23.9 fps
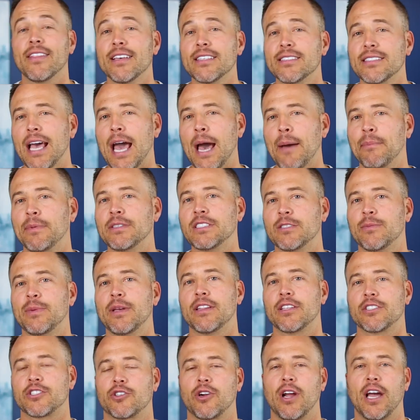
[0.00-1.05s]
this happens to be
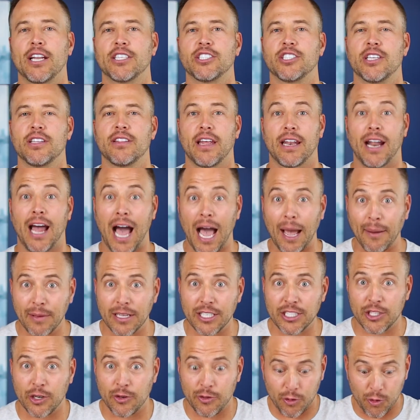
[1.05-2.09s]
the strategy that I'm gonna
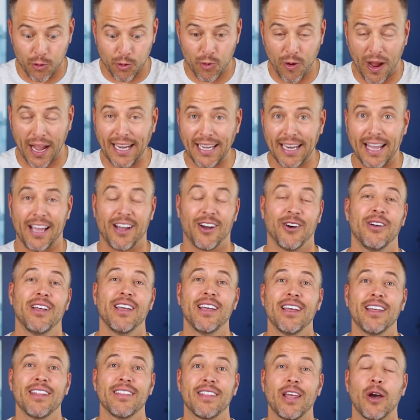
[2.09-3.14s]
share with you right now
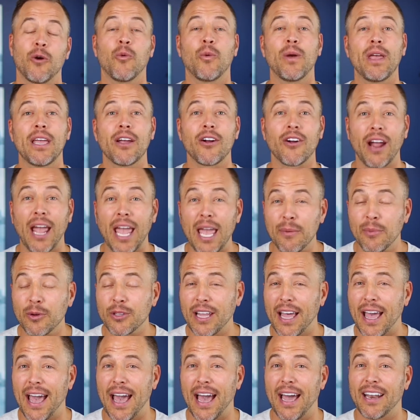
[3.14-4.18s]
that we are able
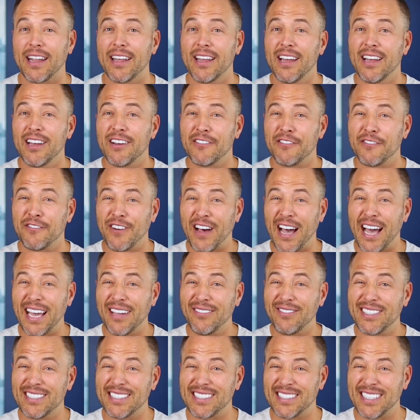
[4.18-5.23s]
to add
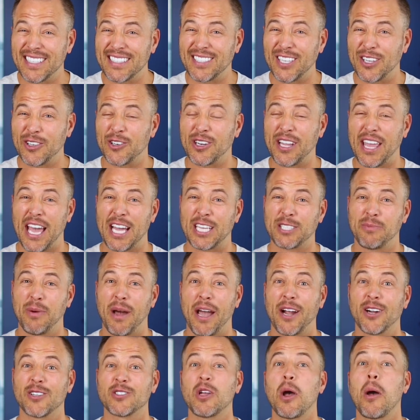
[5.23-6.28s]
500 to 600 cash
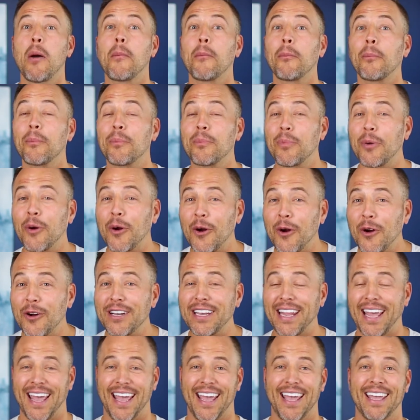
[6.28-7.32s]
buyers per
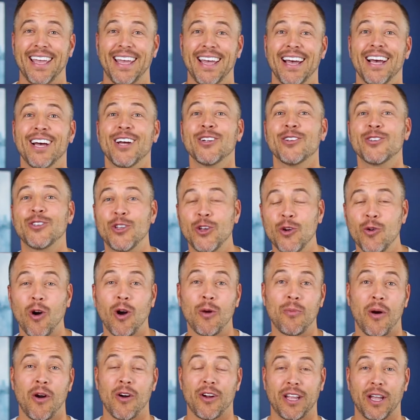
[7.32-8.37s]
day to
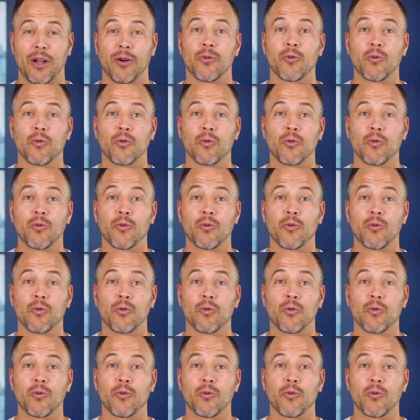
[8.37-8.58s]
our market.